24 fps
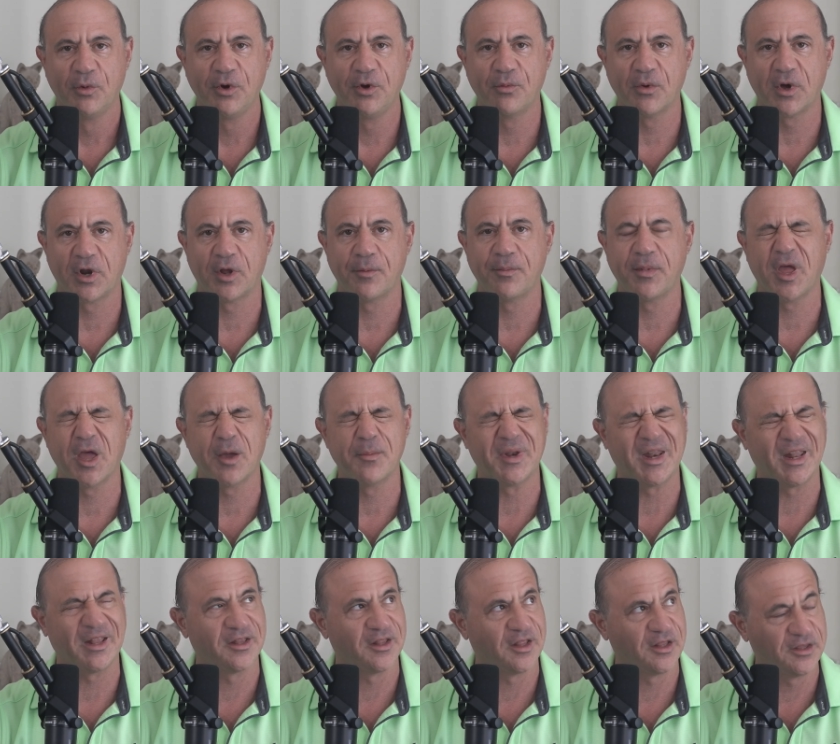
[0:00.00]
We want to be
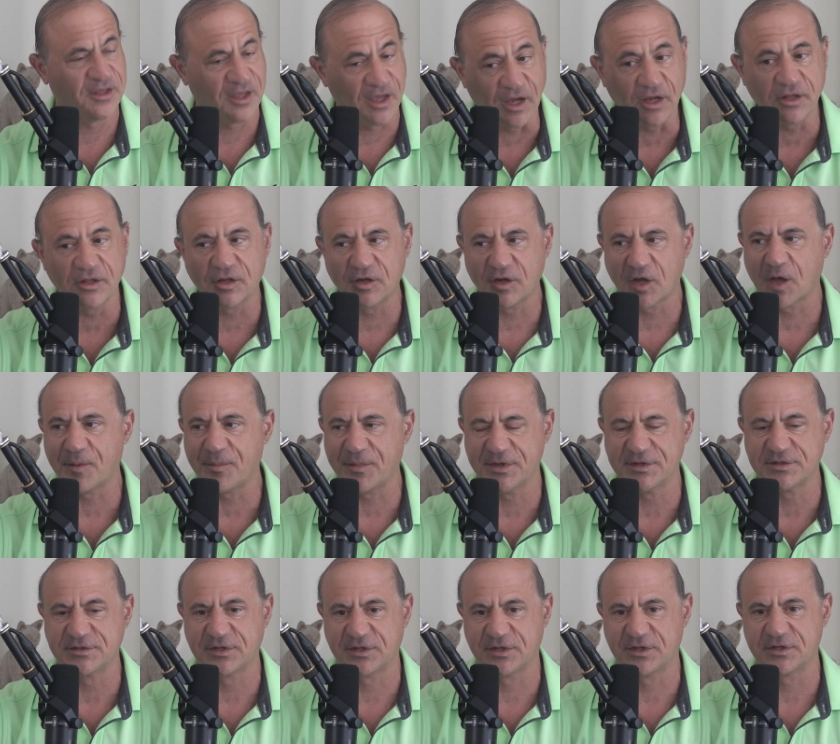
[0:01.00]
able to detect
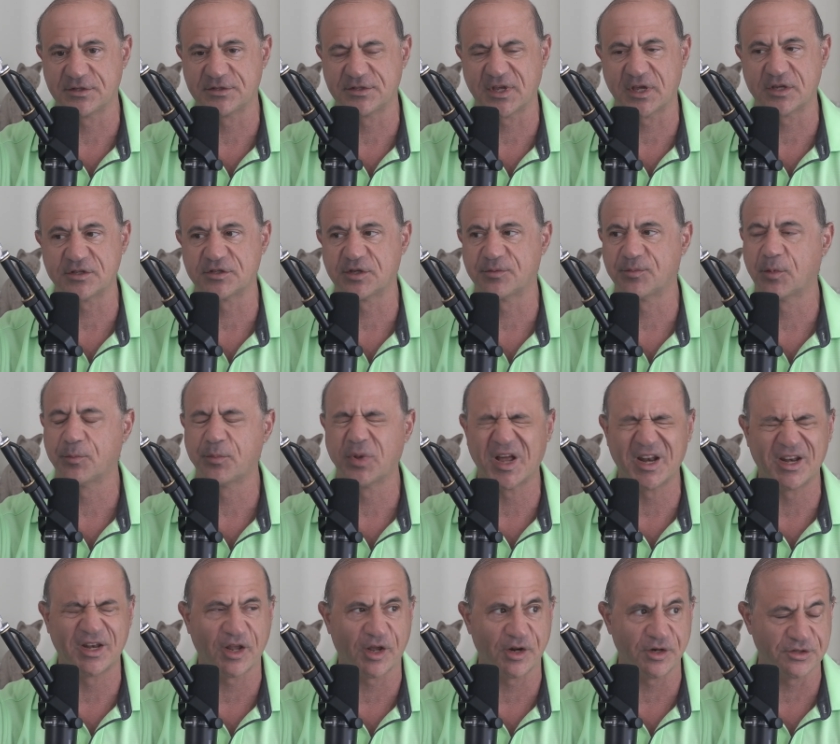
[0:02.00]
anomalies to the system and
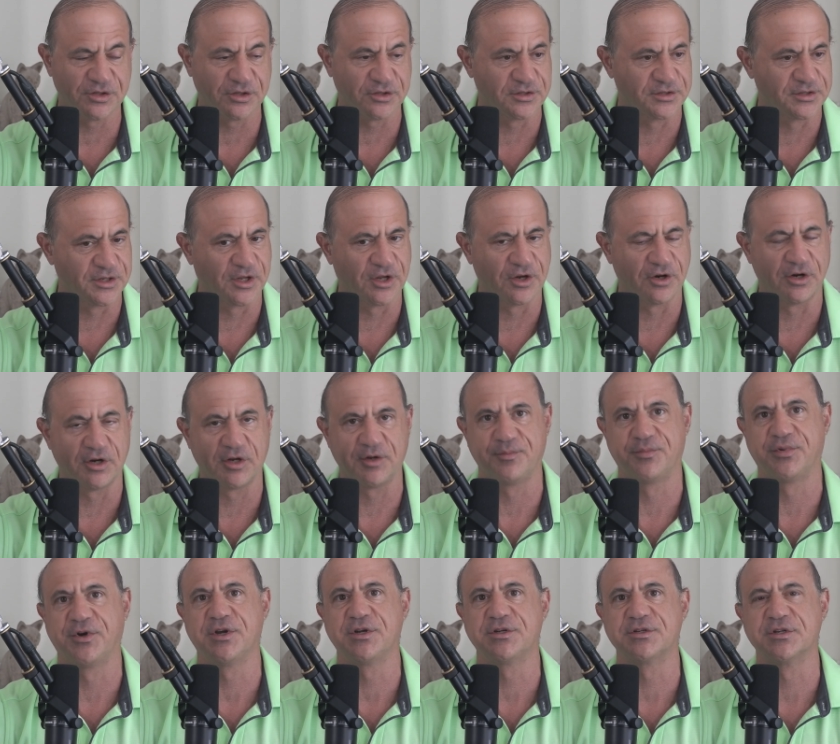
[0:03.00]
potential
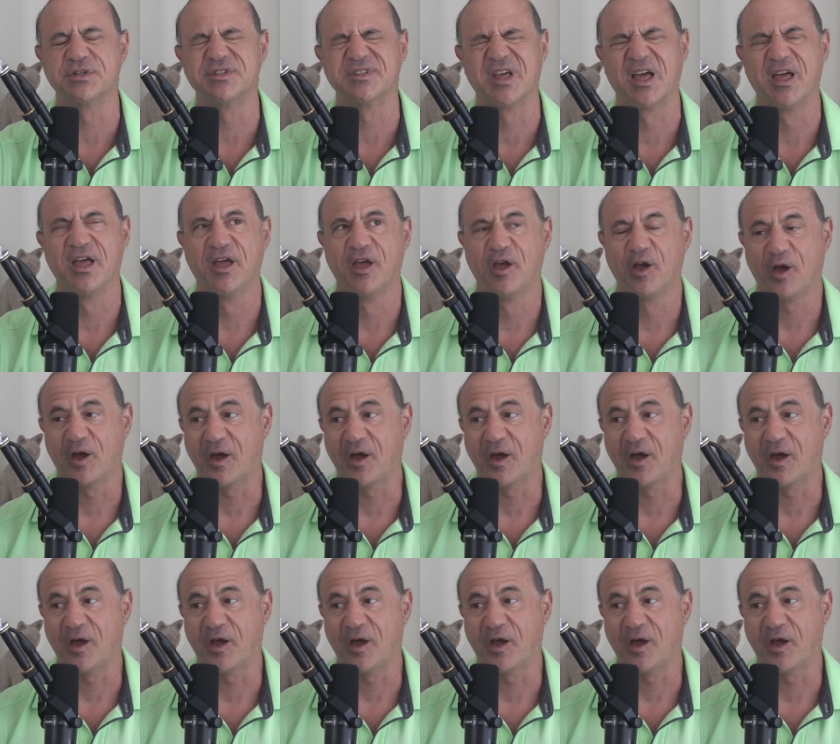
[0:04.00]
security breaches